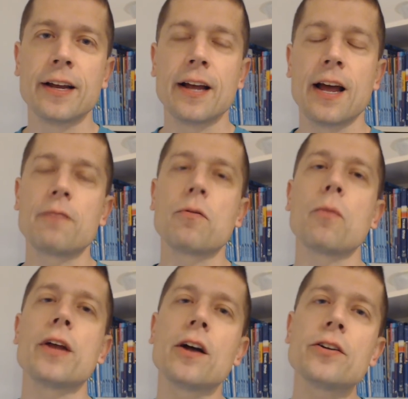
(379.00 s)
And when
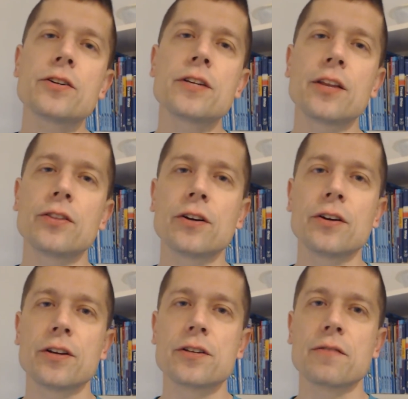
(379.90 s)
we understand the
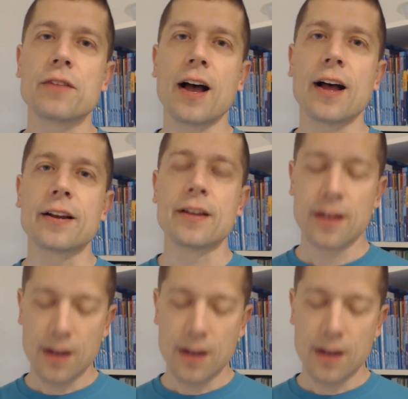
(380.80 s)
goodness of God,